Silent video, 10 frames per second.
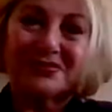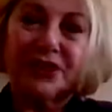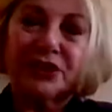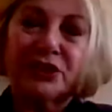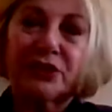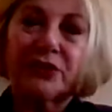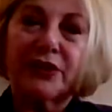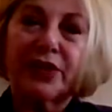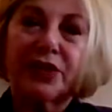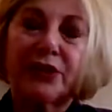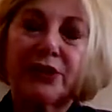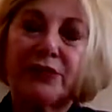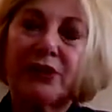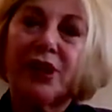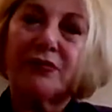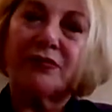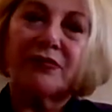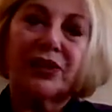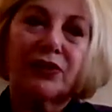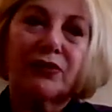I do, thank you.
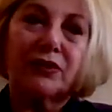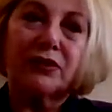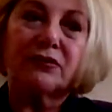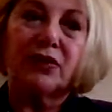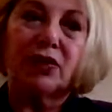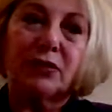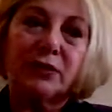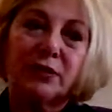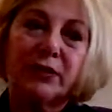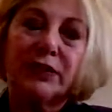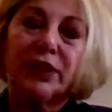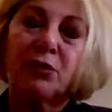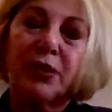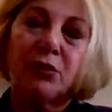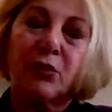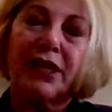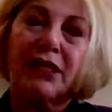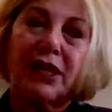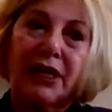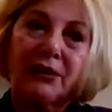You know, first and foremost, one thing that we
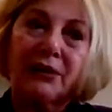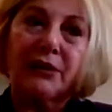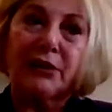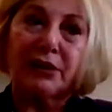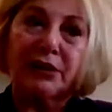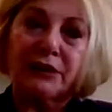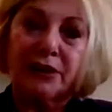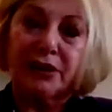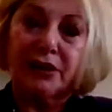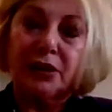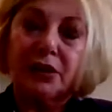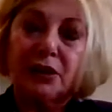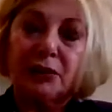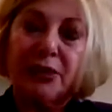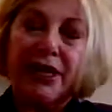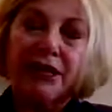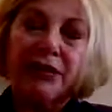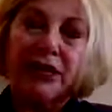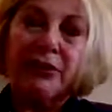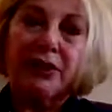recognize through this
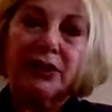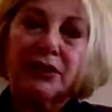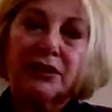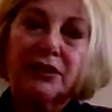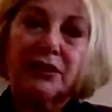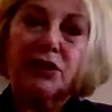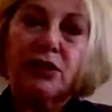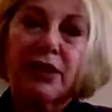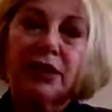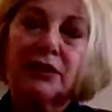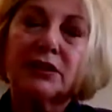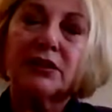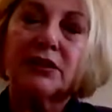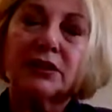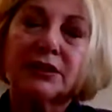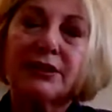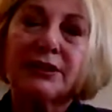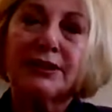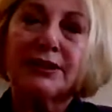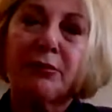pandemic is Tryon Solutions
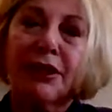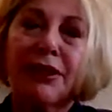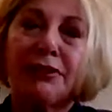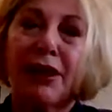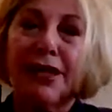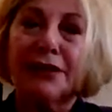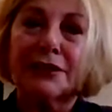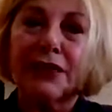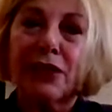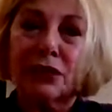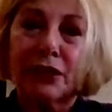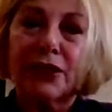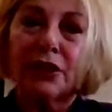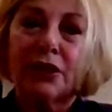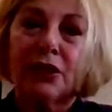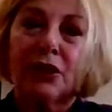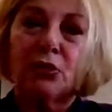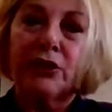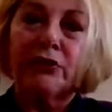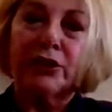has not been client-centric.
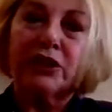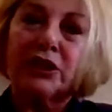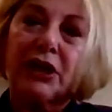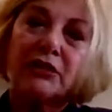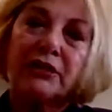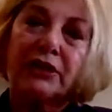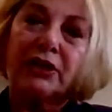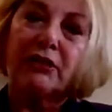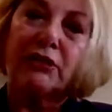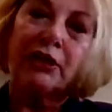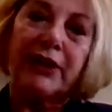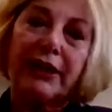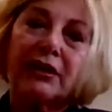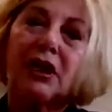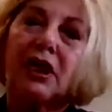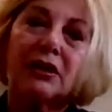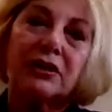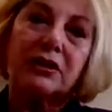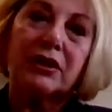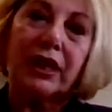We've reached out to the community at
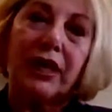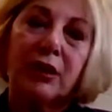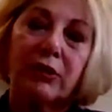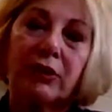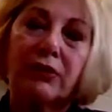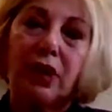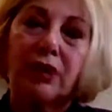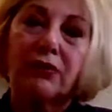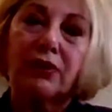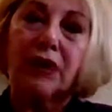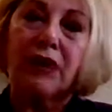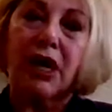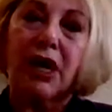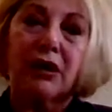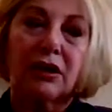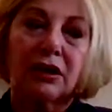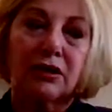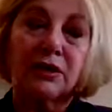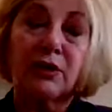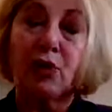large, and we've offered our
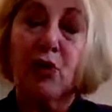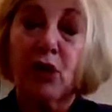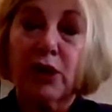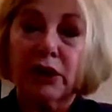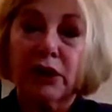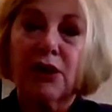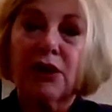support